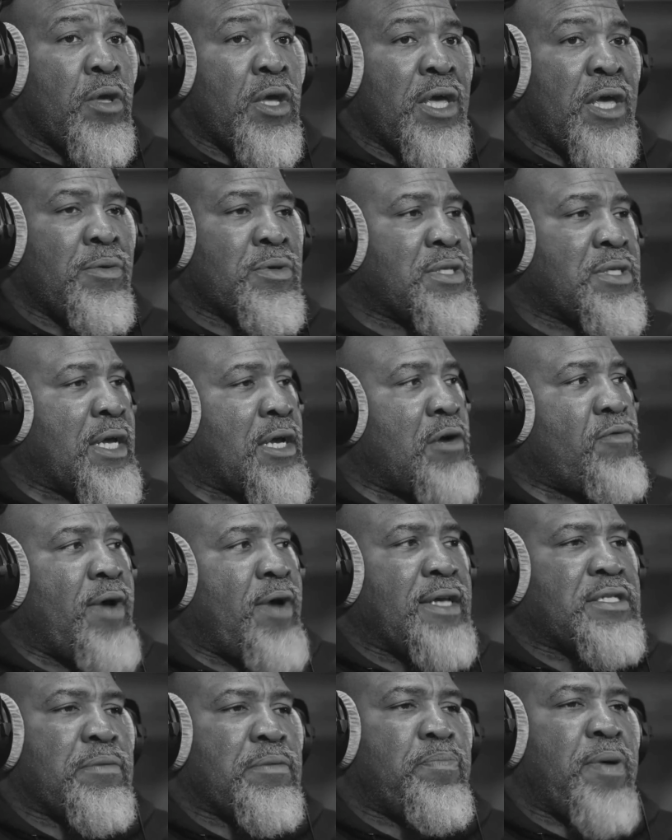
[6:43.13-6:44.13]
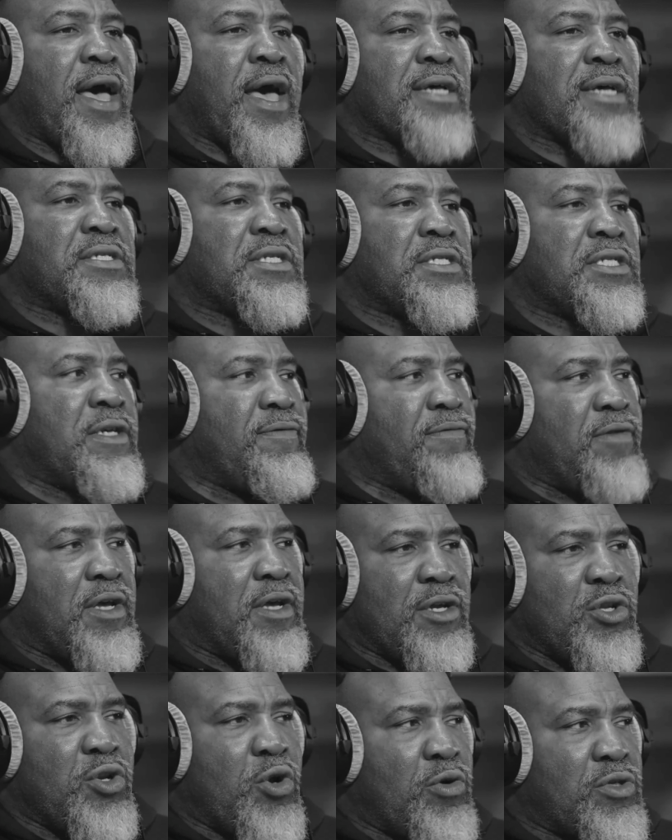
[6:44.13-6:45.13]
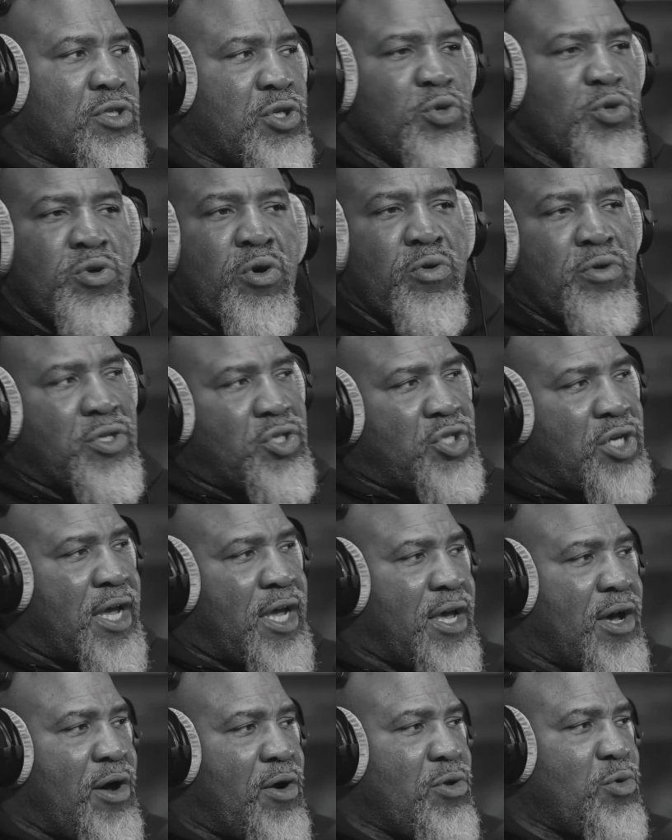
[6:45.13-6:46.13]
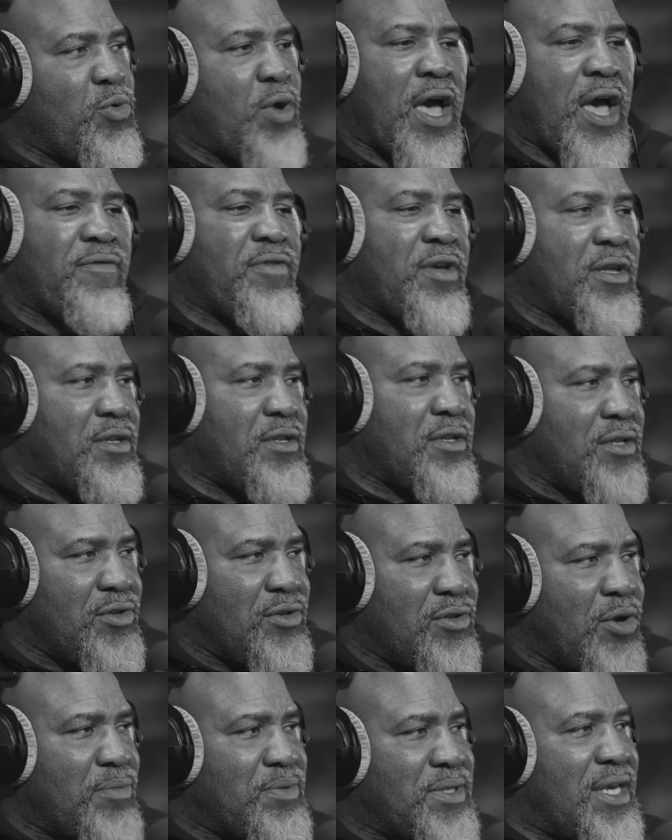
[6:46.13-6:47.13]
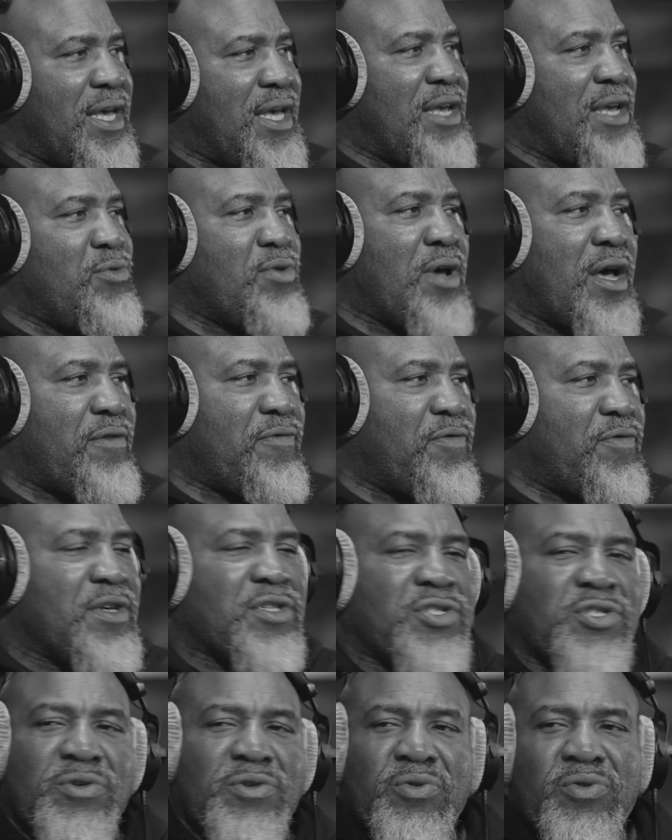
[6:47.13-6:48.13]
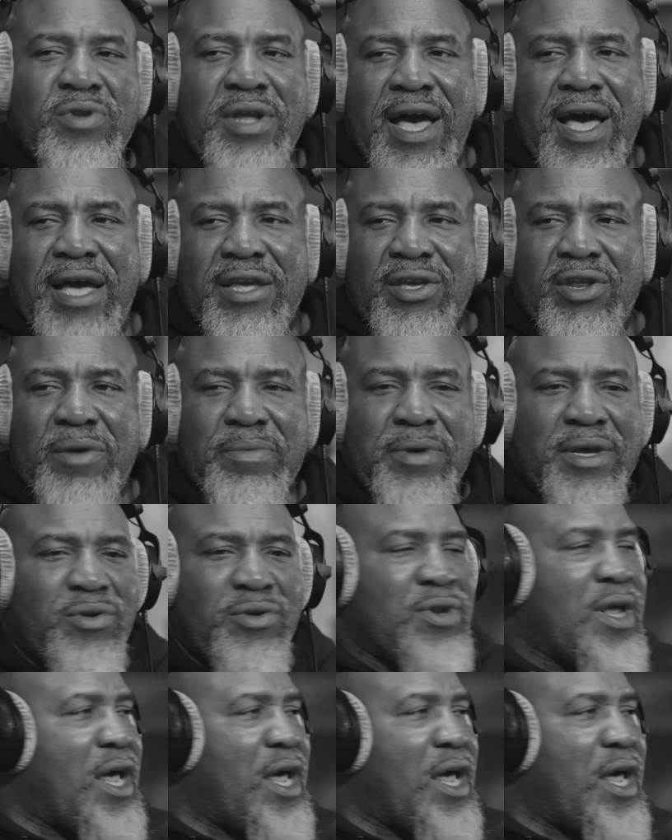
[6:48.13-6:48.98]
it was like a rites of passage. If, you know, until you go to jail, you haven't, you know what I'm saying? You're not official. You're not, you know what I mean? You're